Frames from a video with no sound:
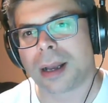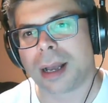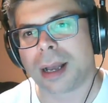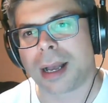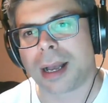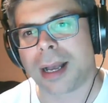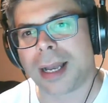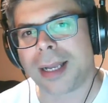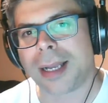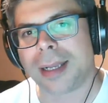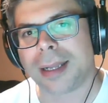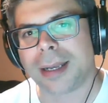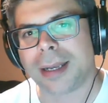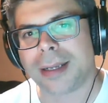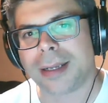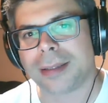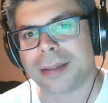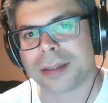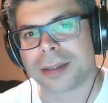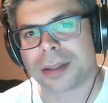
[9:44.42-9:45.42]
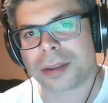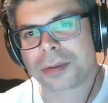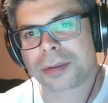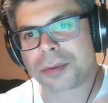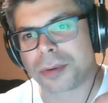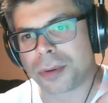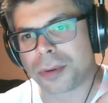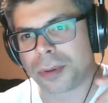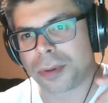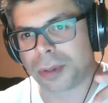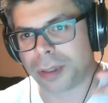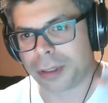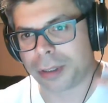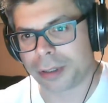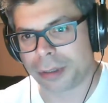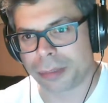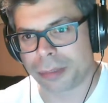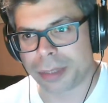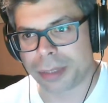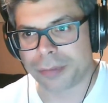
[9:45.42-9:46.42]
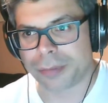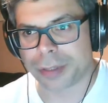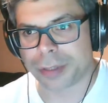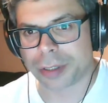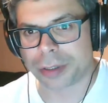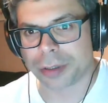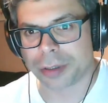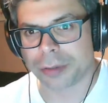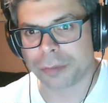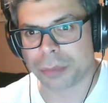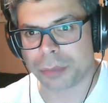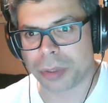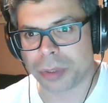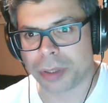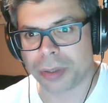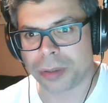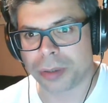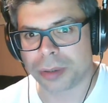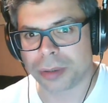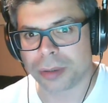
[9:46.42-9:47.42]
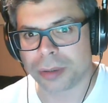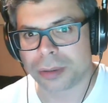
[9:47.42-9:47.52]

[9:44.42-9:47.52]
I like to throw a little bit of a curveball,